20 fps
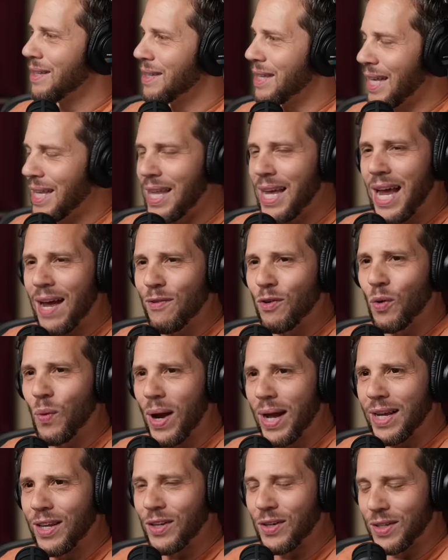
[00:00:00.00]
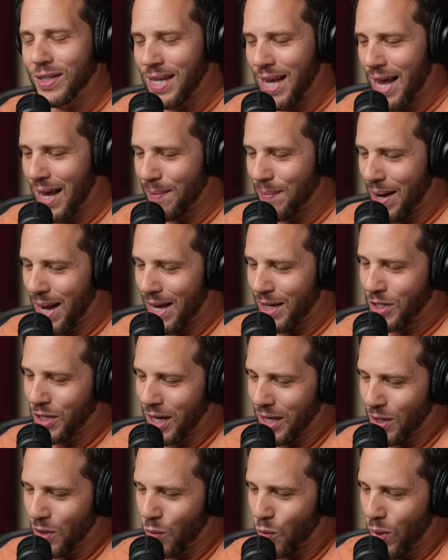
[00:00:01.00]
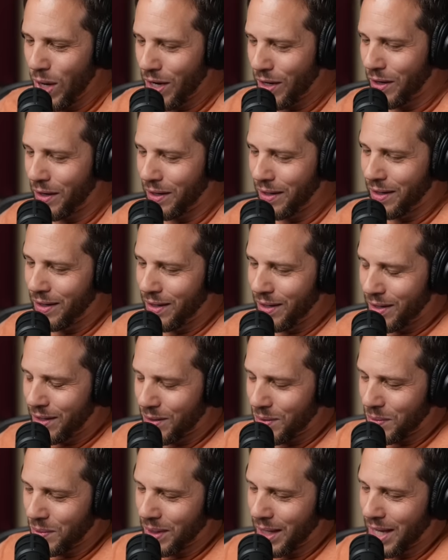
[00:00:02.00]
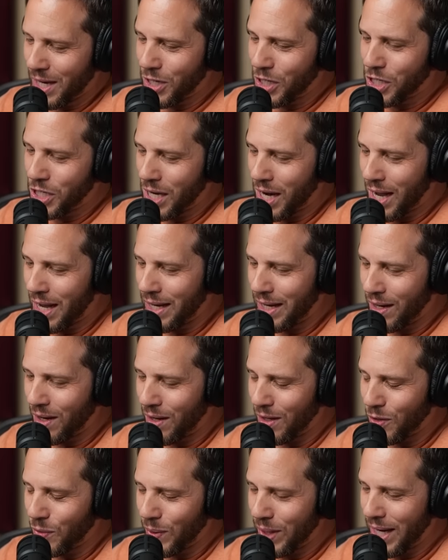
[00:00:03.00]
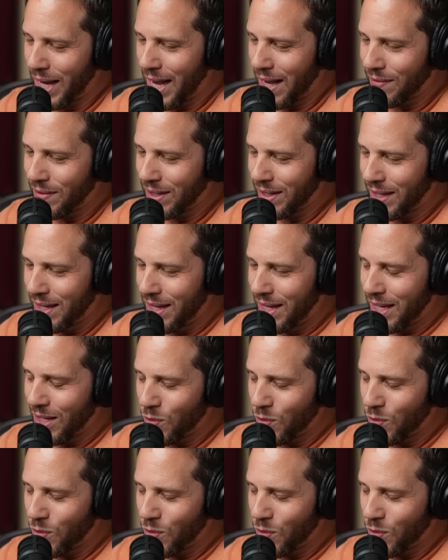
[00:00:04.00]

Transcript: Then they have a regular tag match. And the winner will get a shot at Halloween Havoc.